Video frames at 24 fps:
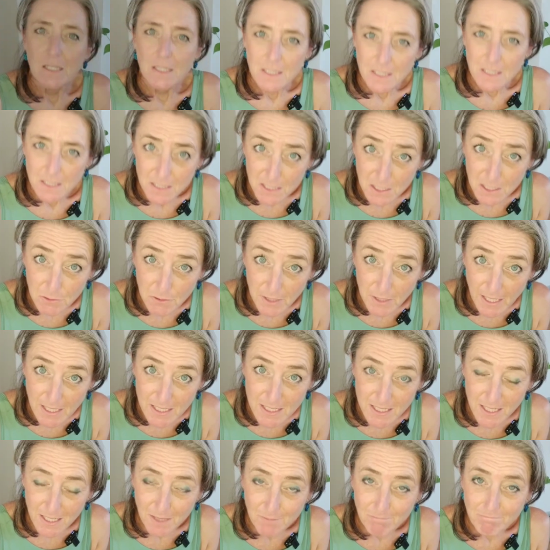See you next
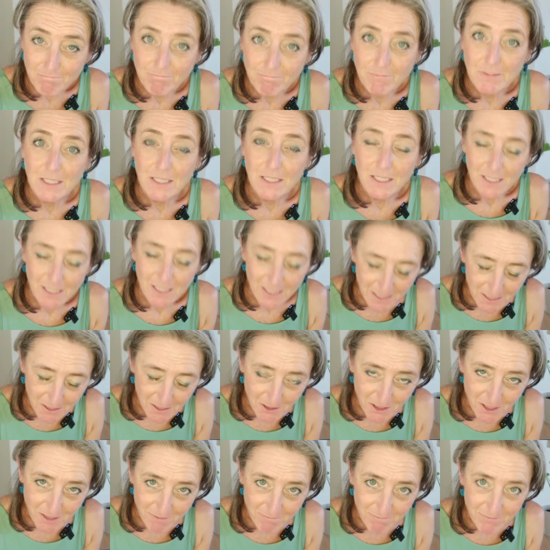time here.
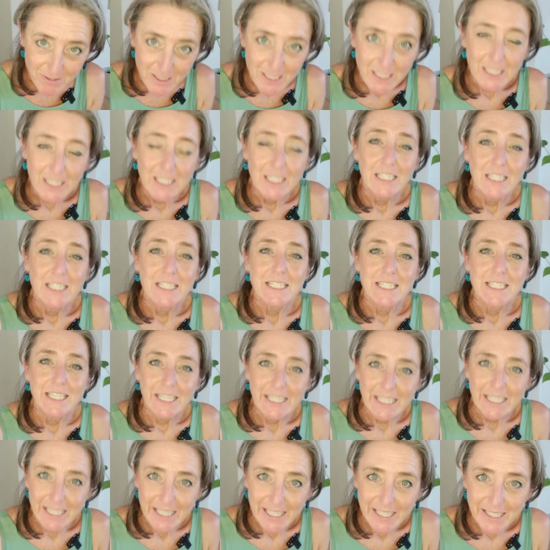
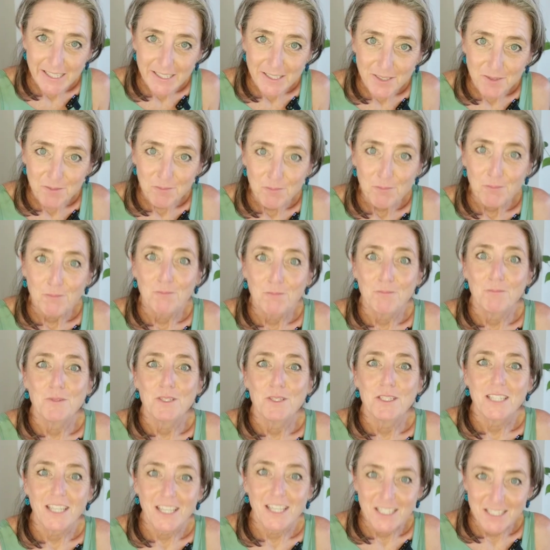Take care,
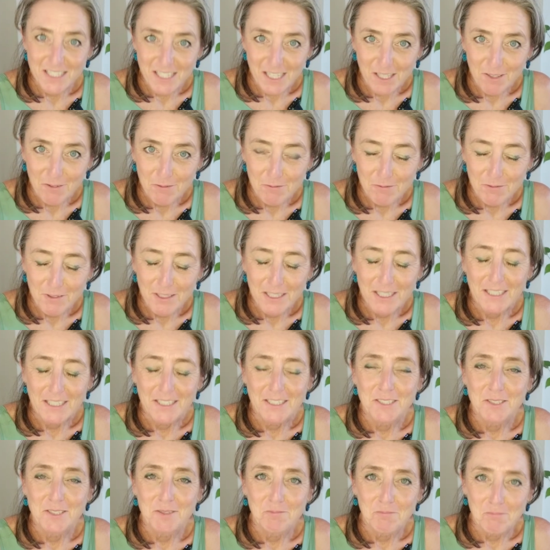stay safe, and
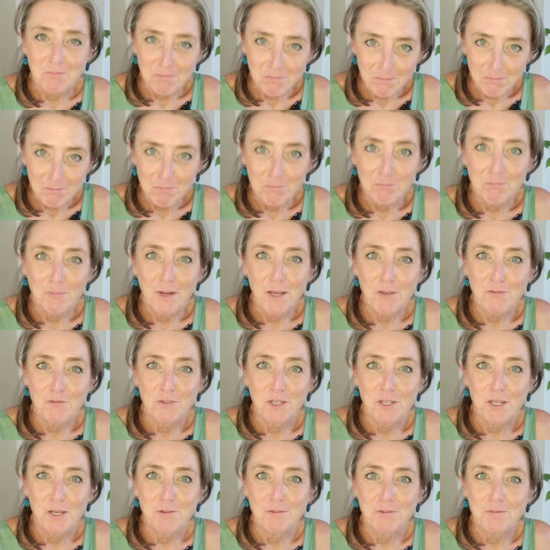bye for
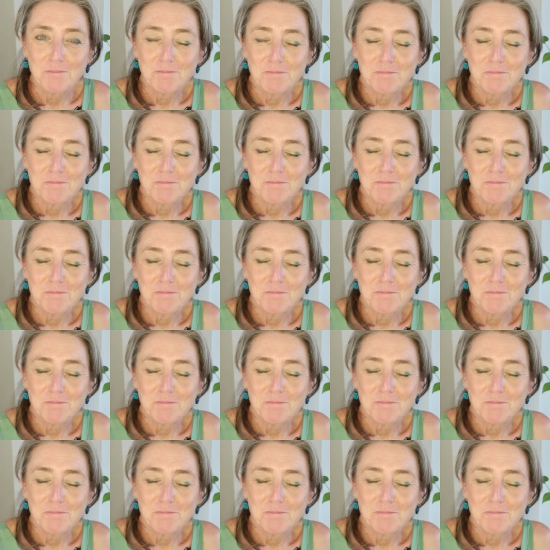now.